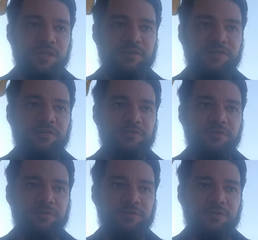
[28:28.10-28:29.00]
even if
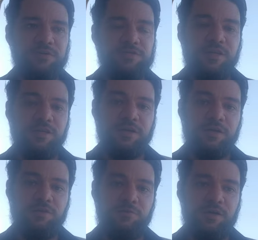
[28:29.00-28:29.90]
you're
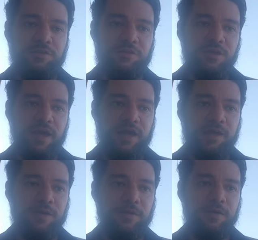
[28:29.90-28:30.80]
dealing with
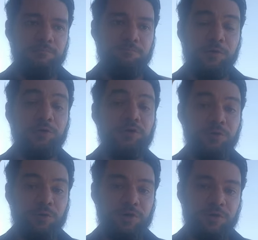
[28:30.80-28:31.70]
a
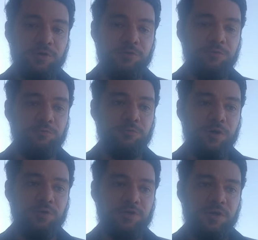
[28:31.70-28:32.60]
murderer who
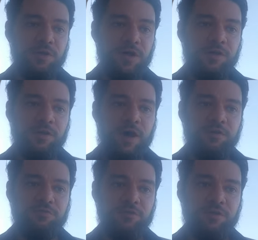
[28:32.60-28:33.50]
wrote a
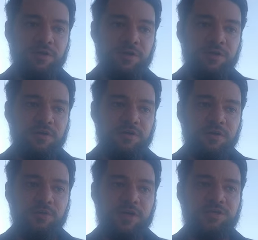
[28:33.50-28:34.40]
novel, the
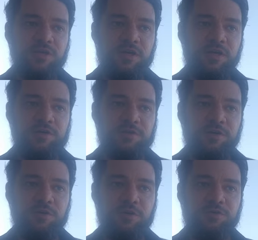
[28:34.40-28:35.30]
question is, are
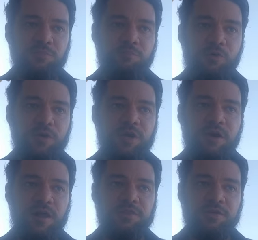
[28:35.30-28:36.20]
you going to
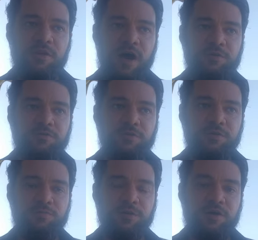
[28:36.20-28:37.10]
boycott the
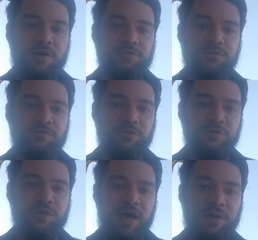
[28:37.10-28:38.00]
novel because of
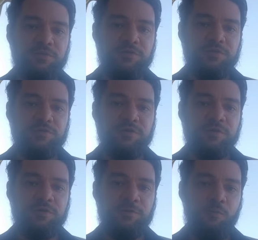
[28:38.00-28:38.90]
who that
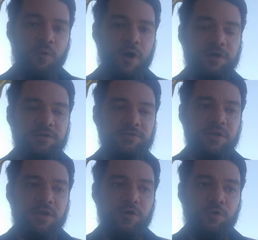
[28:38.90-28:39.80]
person was?
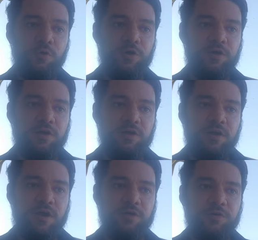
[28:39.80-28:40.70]
Or
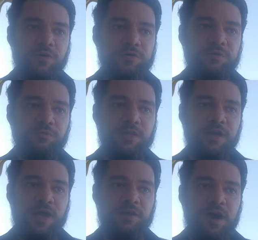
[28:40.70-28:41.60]
are you going to read
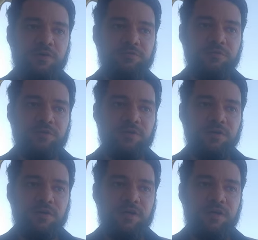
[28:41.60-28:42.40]
that novel